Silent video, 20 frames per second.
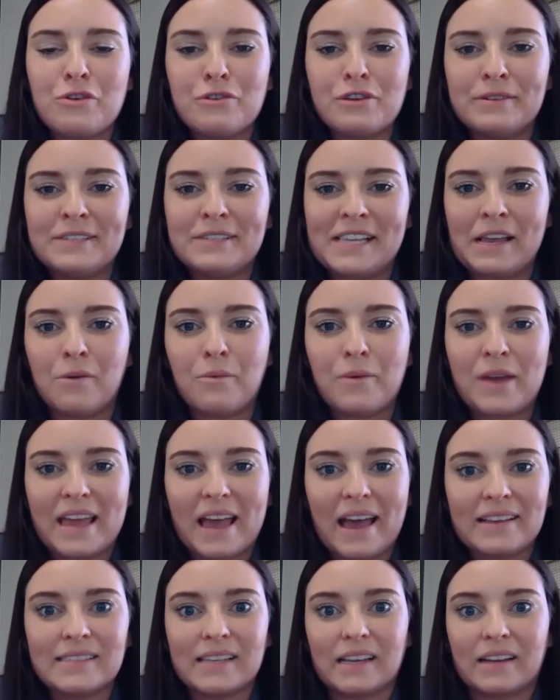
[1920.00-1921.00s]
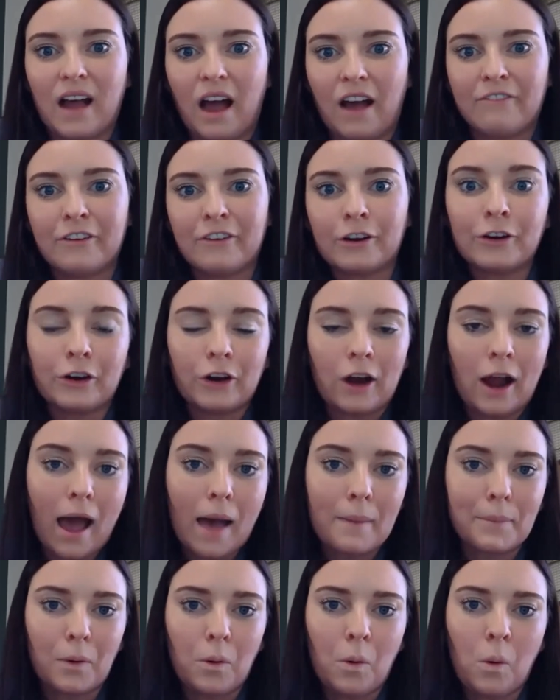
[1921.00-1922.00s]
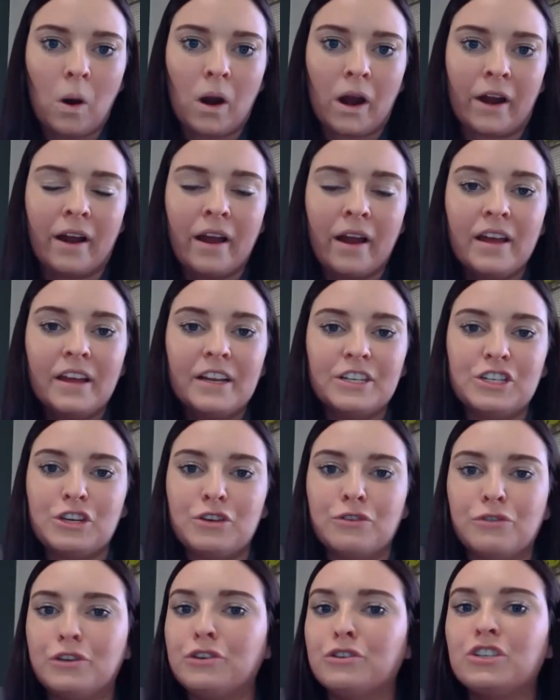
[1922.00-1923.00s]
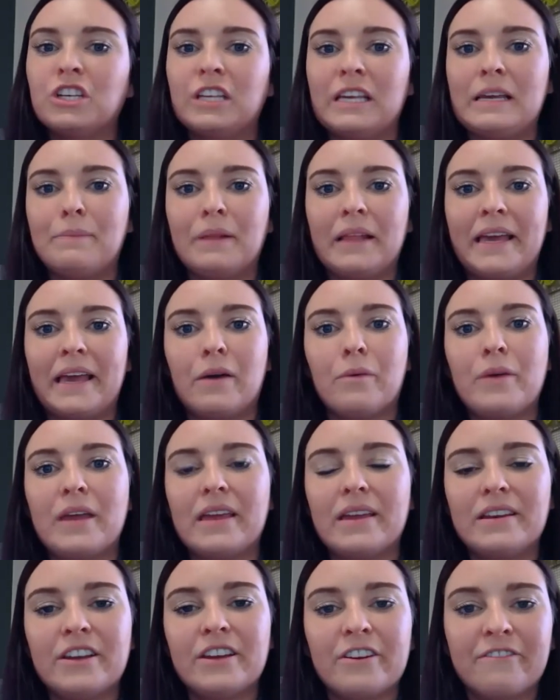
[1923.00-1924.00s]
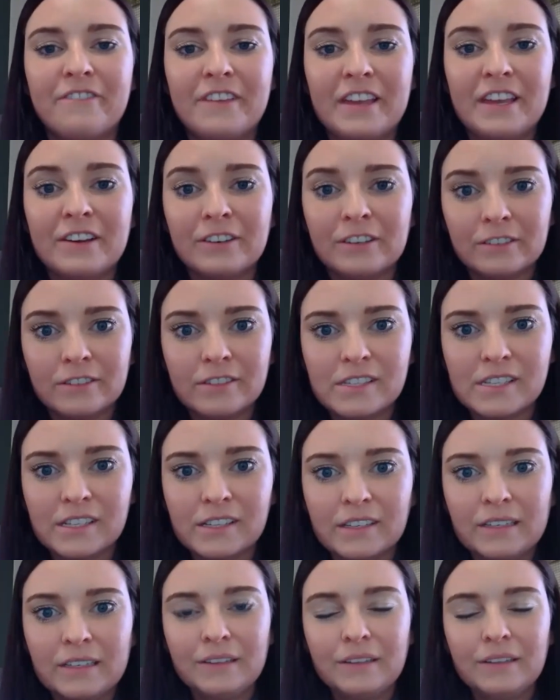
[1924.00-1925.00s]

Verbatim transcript: you using wheat as a cover crop or do you usually this, plant wheat in your fields?